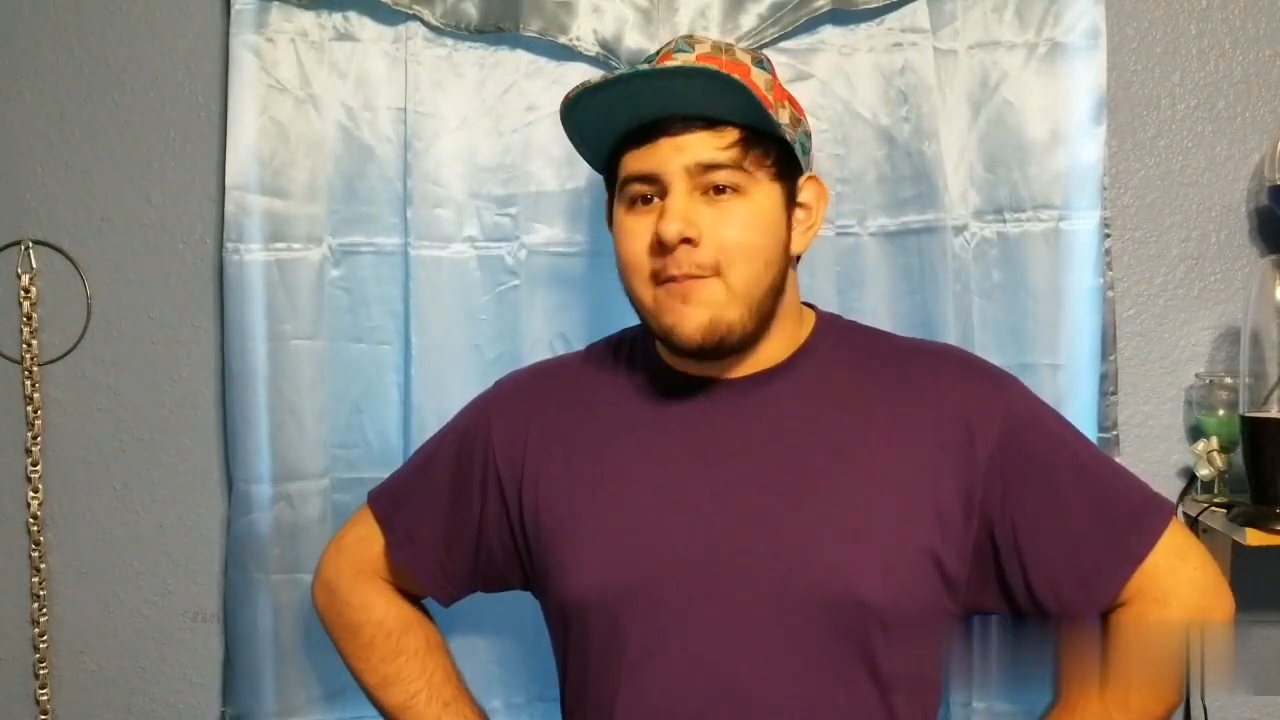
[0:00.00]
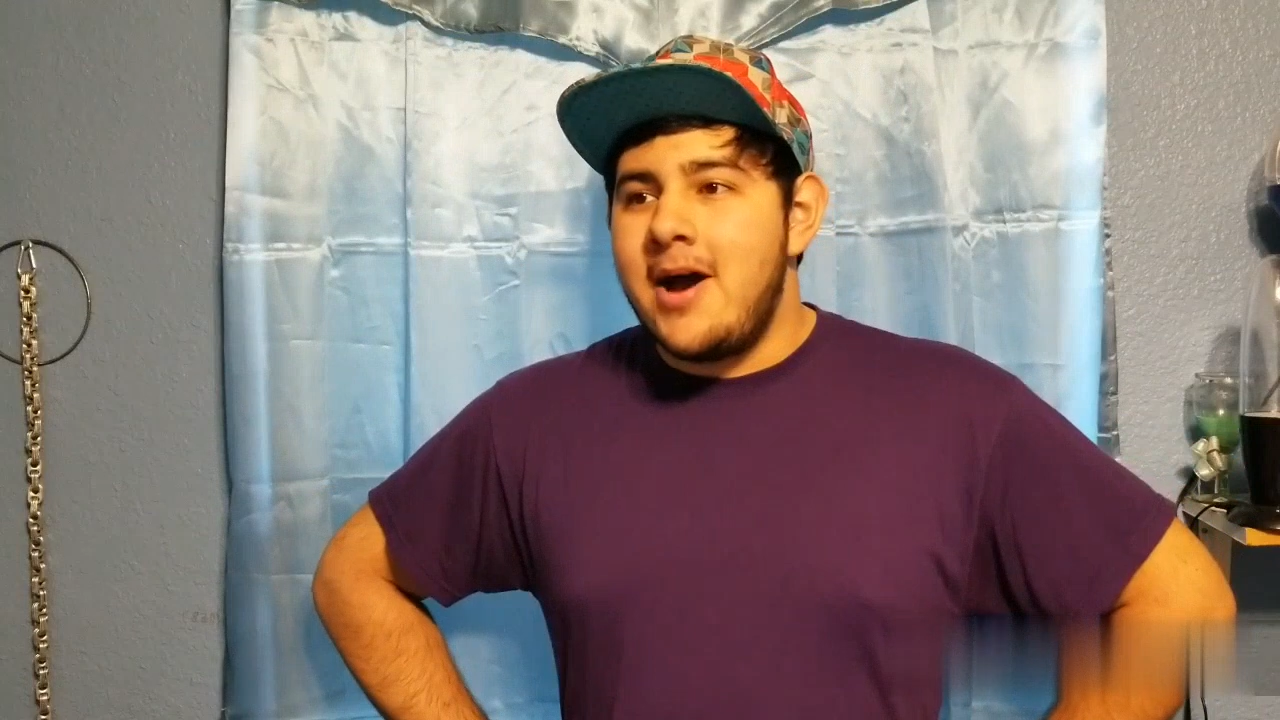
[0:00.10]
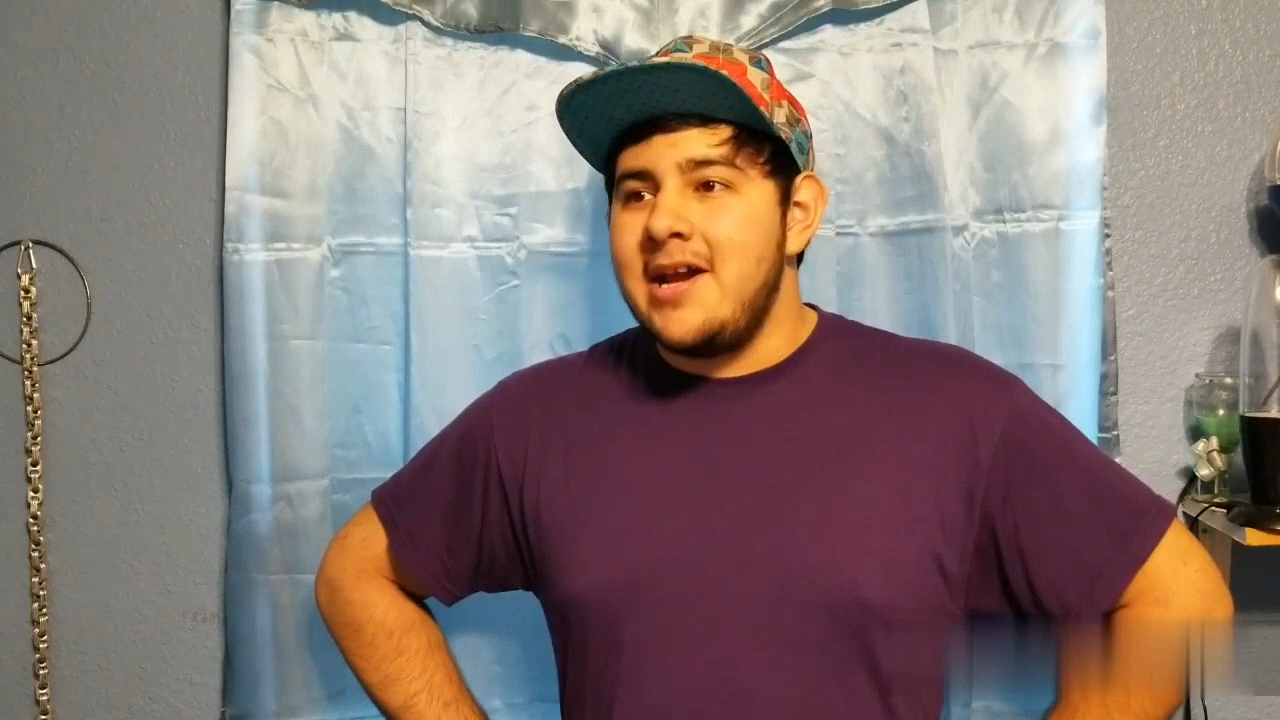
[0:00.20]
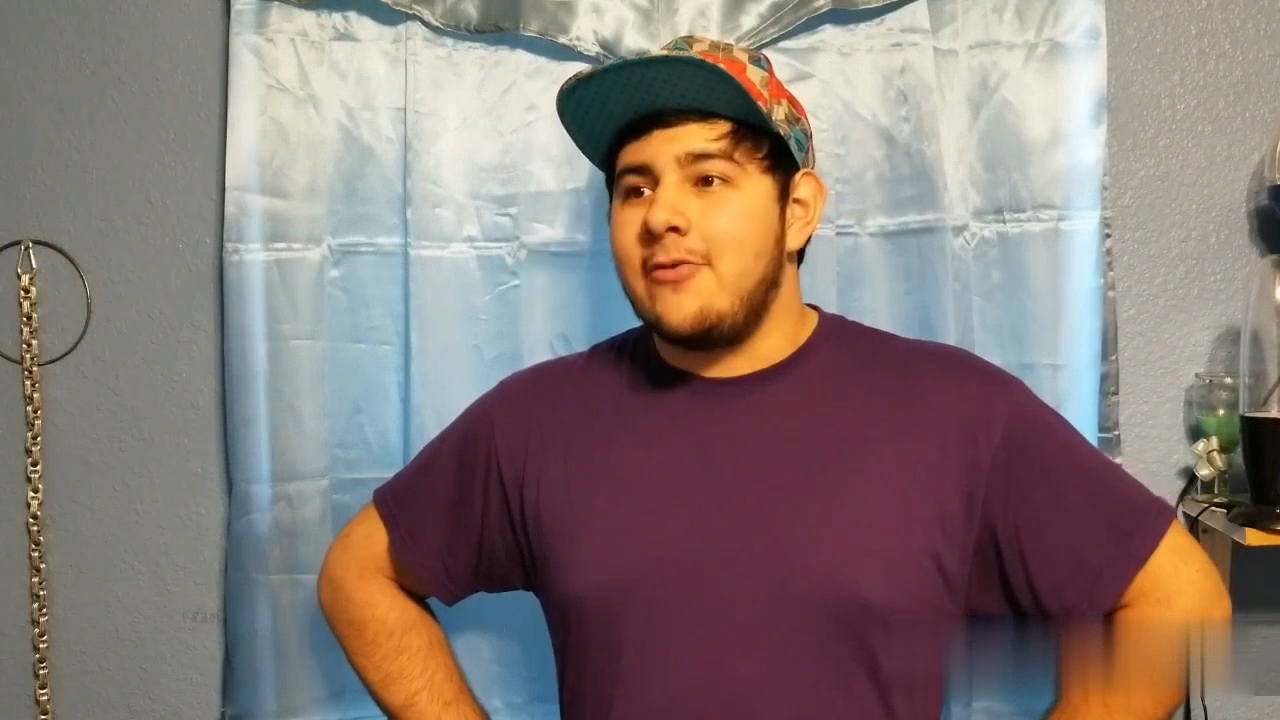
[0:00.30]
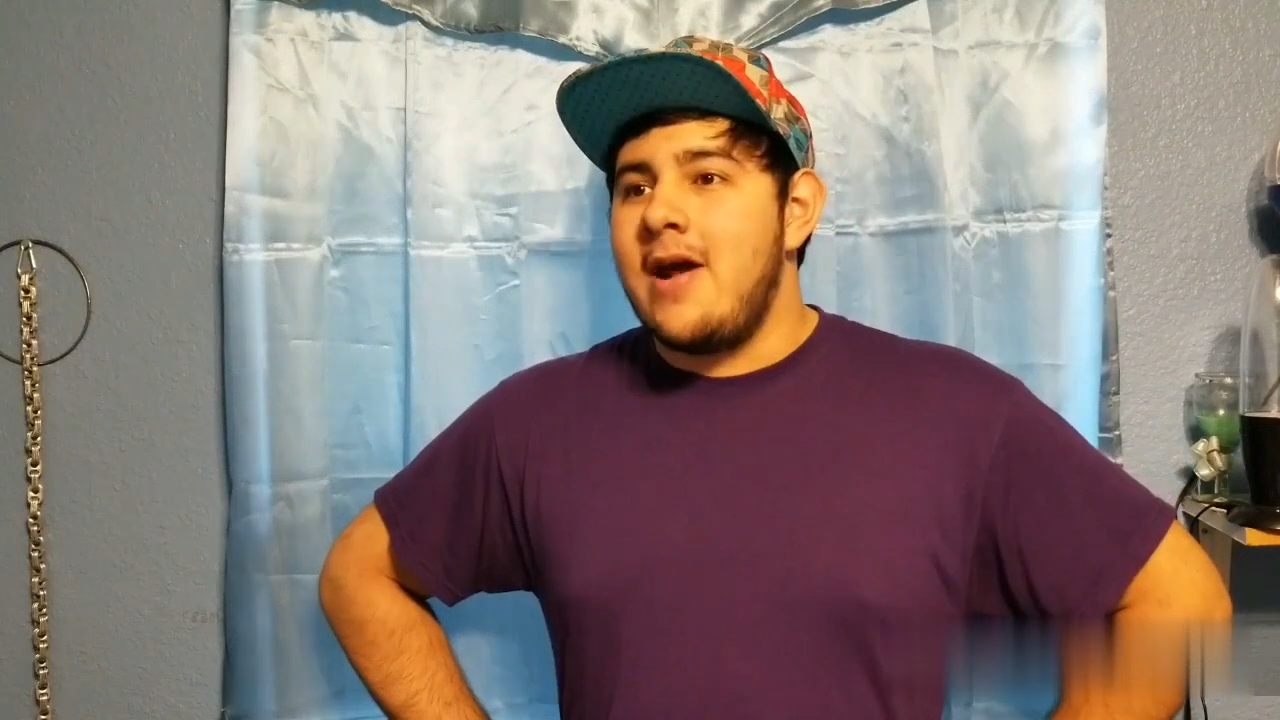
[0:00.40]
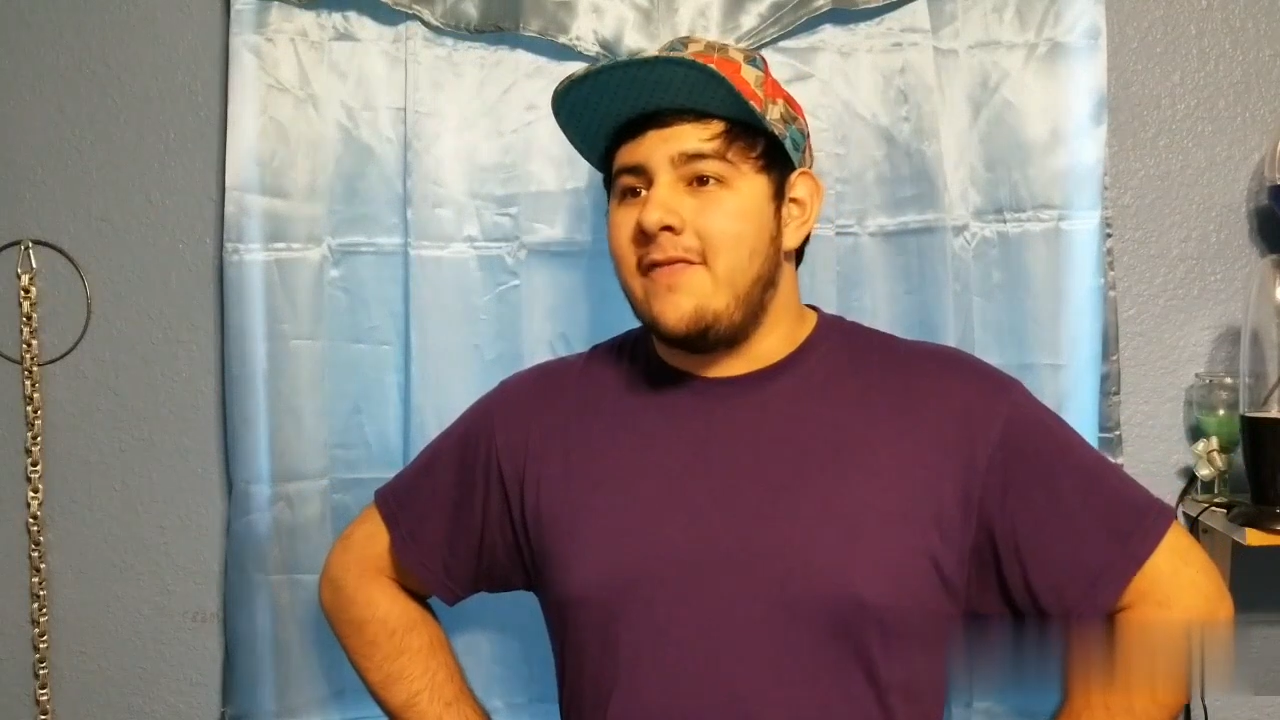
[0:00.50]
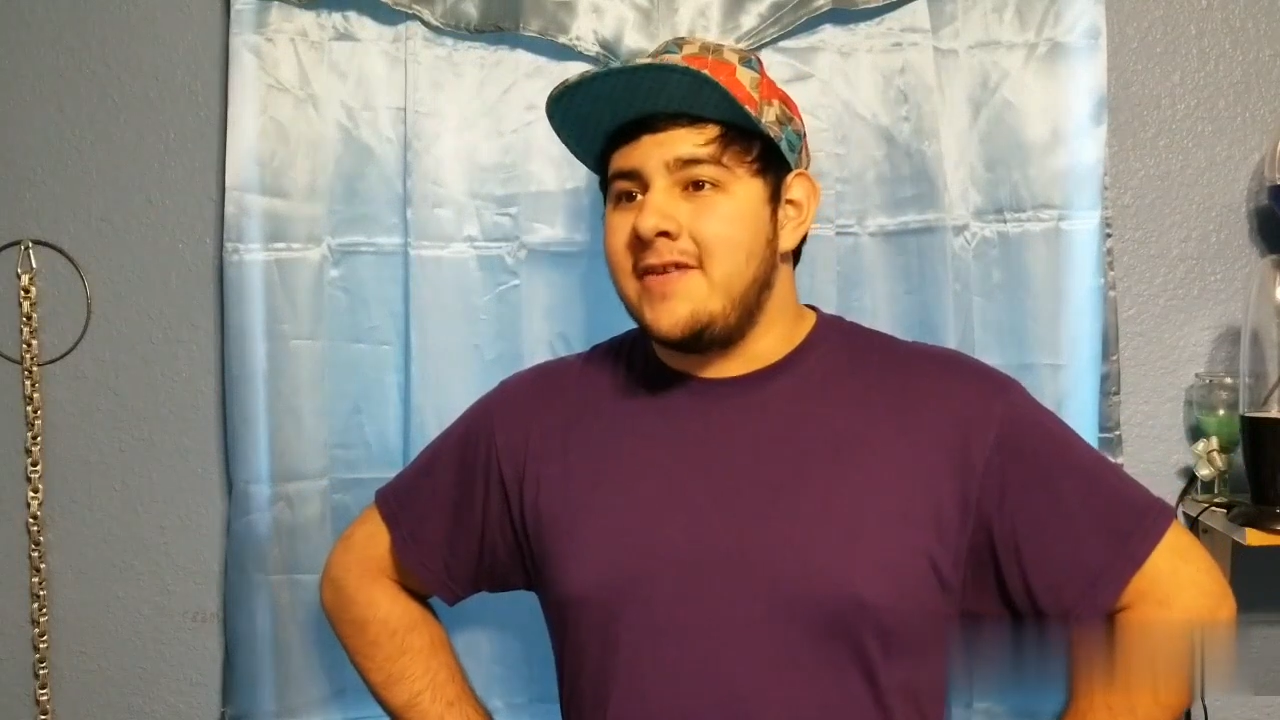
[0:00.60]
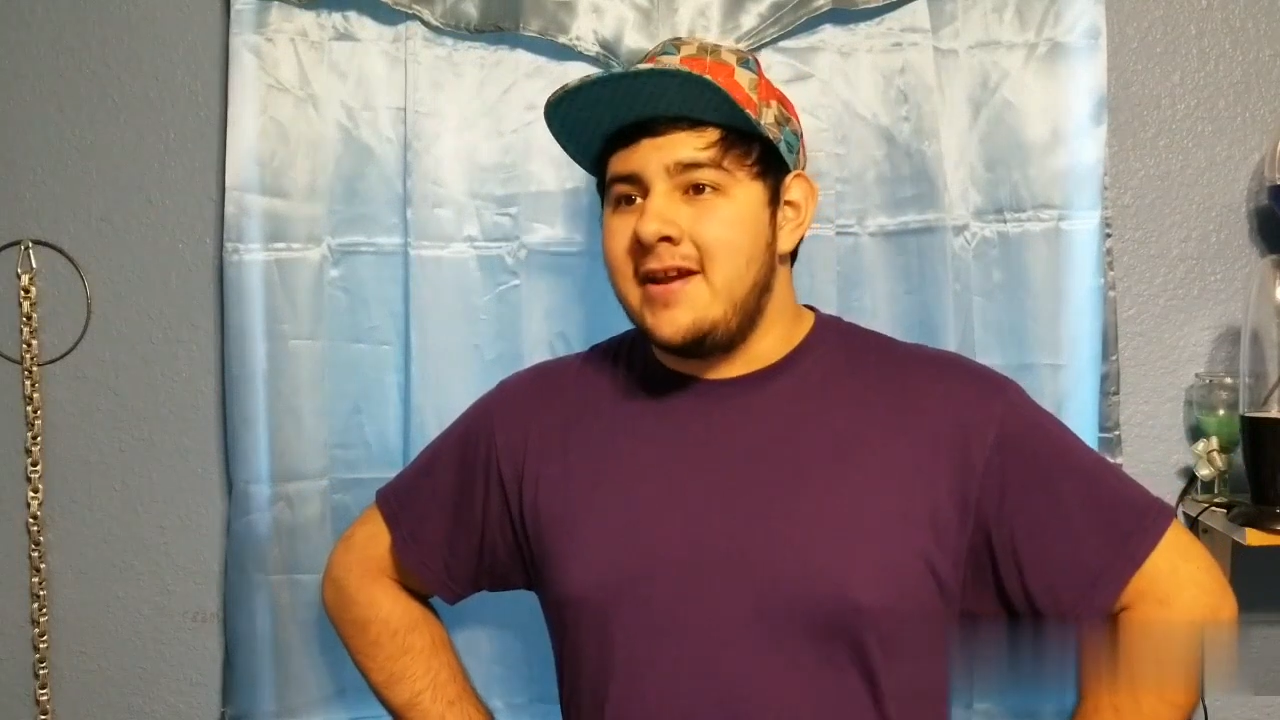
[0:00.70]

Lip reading: Minecraft,